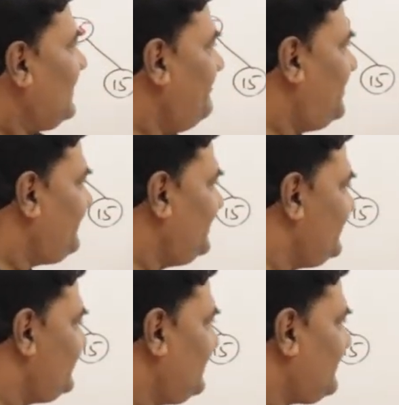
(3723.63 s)
Compare with
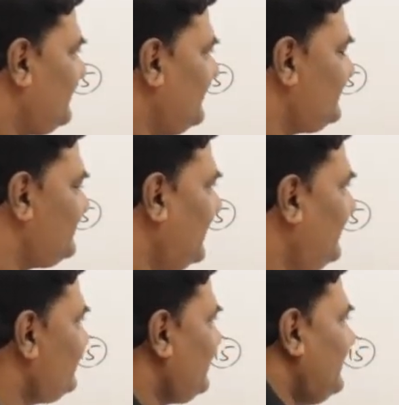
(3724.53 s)
the children. This child
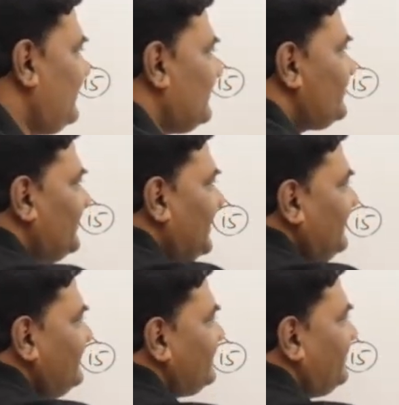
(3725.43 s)
is greater. So
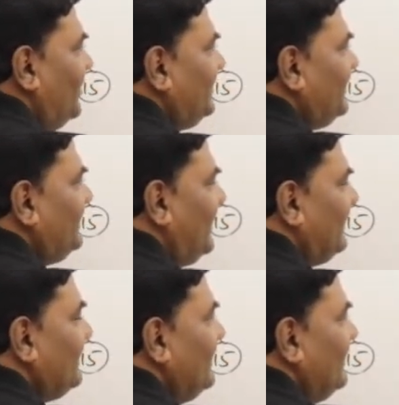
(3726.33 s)
10 is smaller than
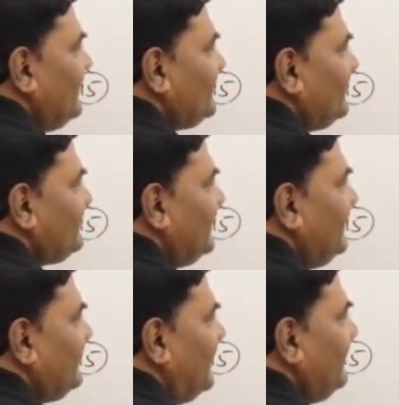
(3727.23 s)
that. So
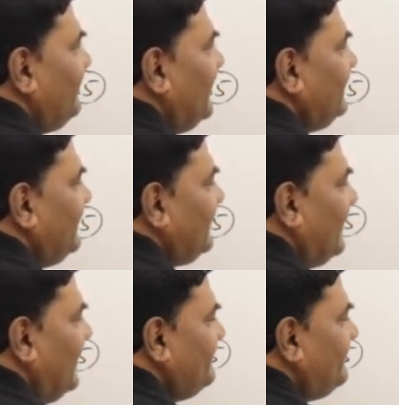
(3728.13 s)
send 35
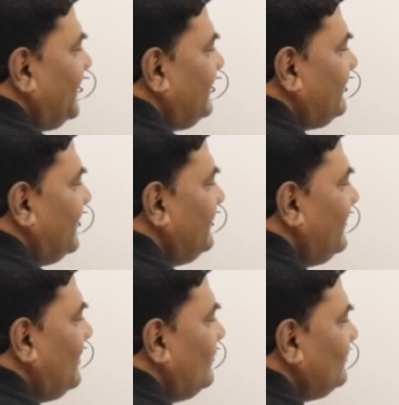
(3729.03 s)
there and bring 10
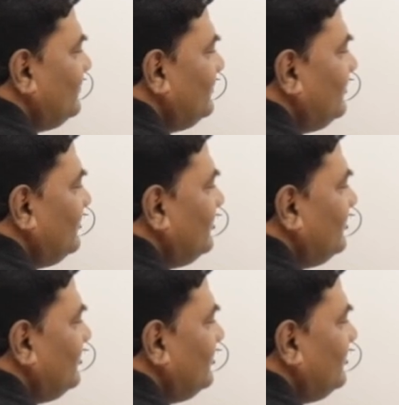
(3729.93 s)
down.